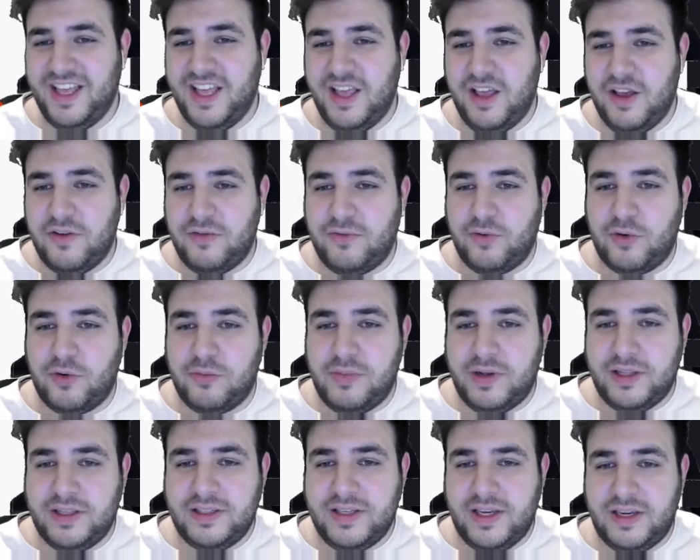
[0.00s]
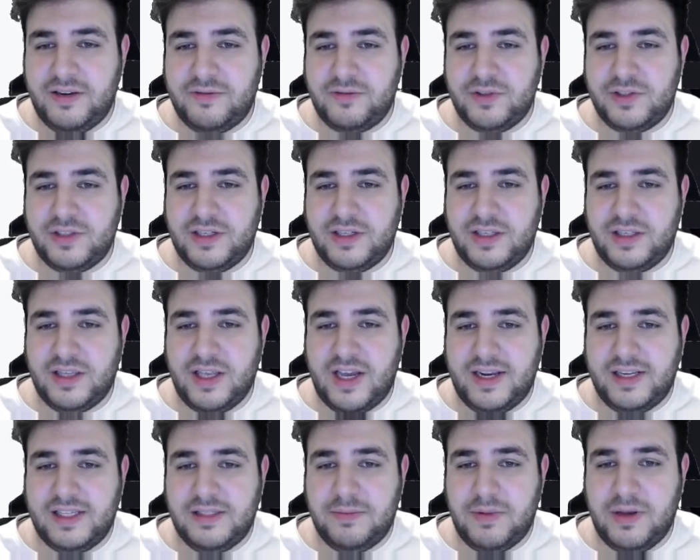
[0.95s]
For Battle Day, for the
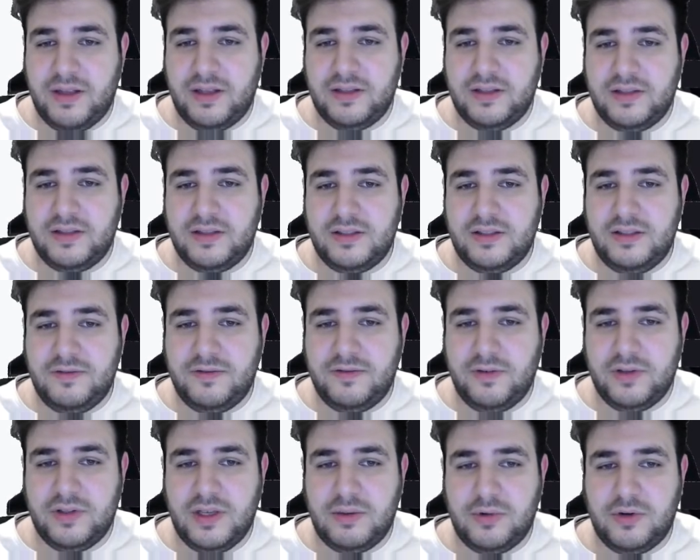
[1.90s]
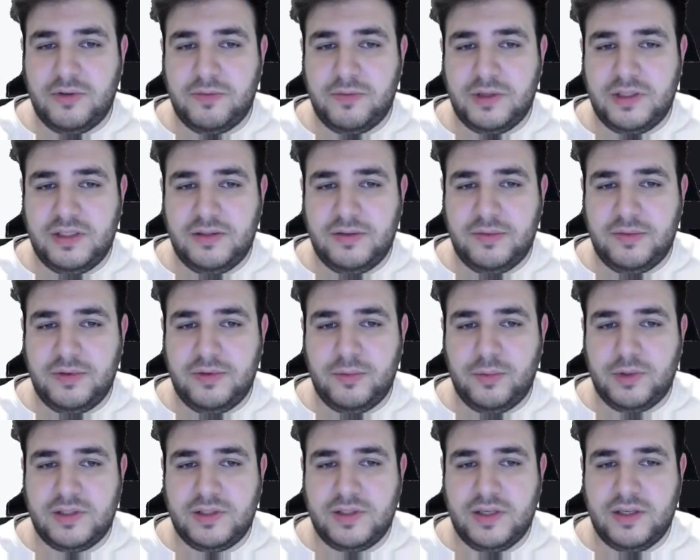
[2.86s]
Alliance Battle, the default number of participants
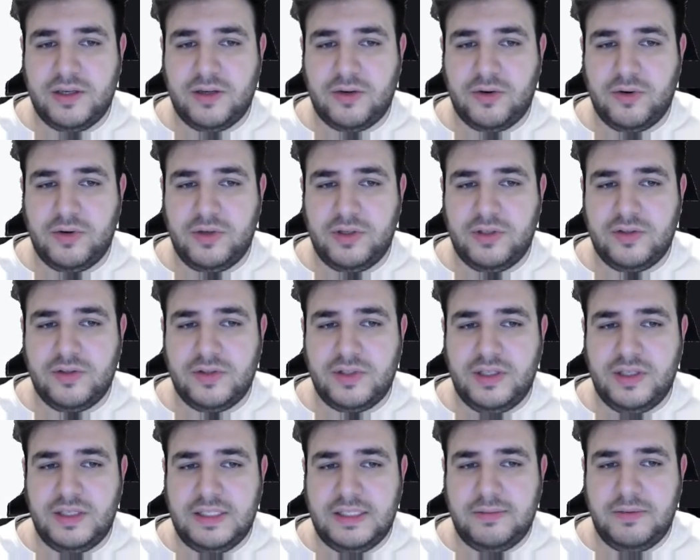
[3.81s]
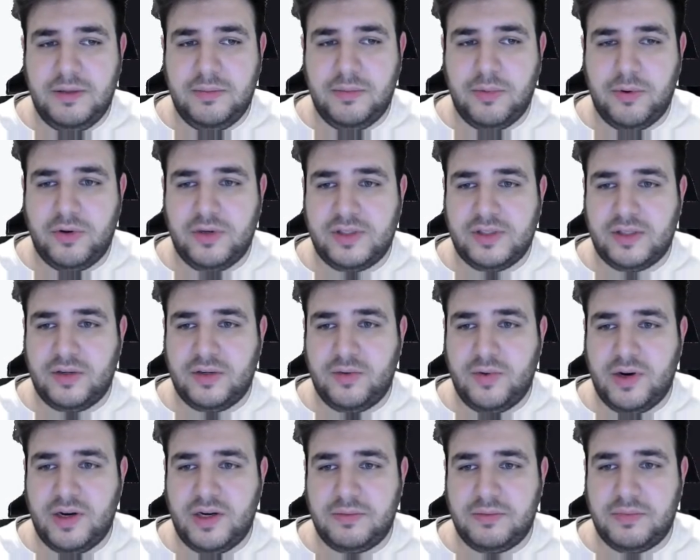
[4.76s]
was set according to the EXP points
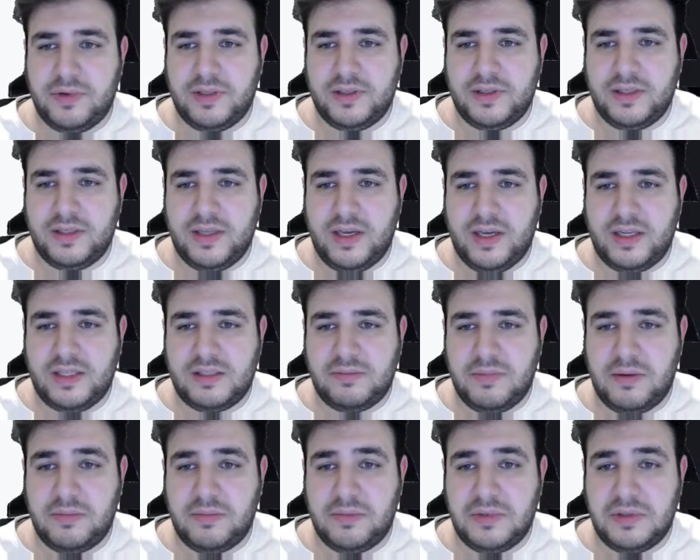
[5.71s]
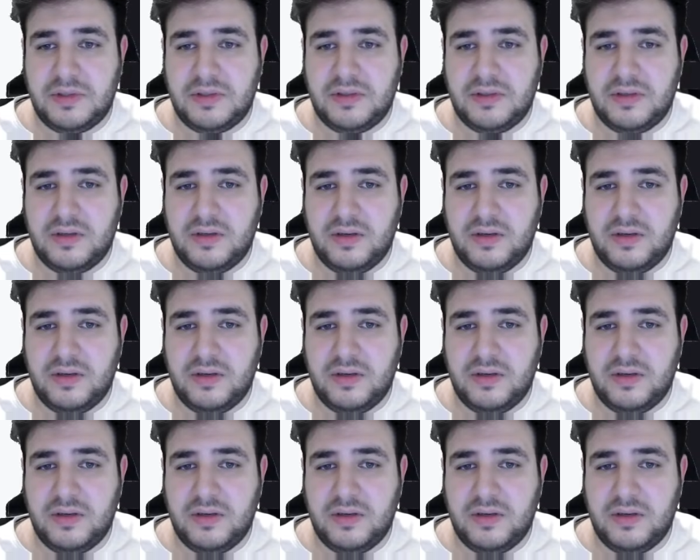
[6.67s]
acquired by the Alliance members.